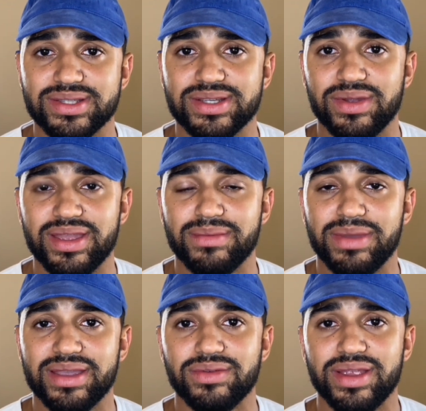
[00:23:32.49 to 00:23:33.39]
to
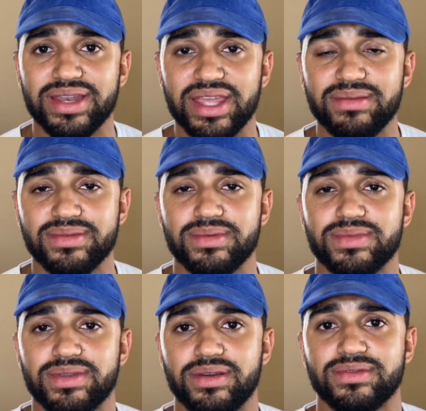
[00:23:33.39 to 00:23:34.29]
make a great name for
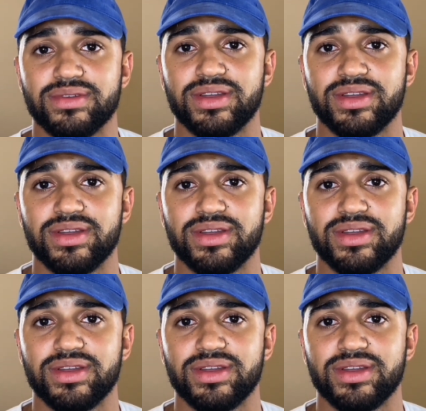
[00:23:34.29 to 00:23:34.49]
himself.